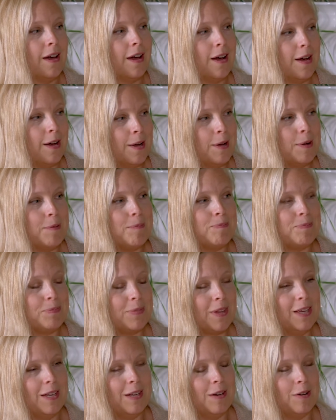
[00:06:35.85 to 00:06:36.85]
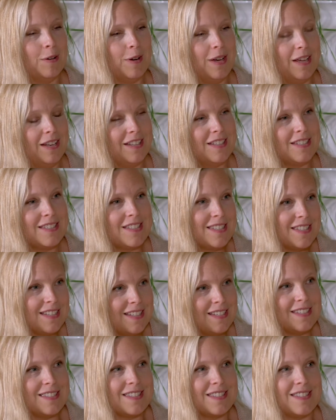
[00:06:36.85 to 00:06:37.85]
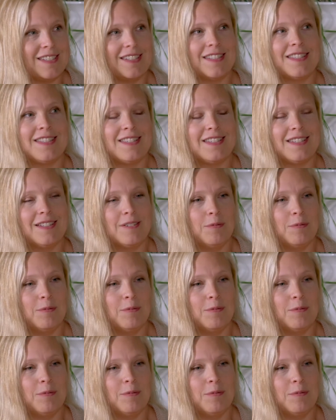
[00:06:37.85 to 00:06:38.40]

And it's just,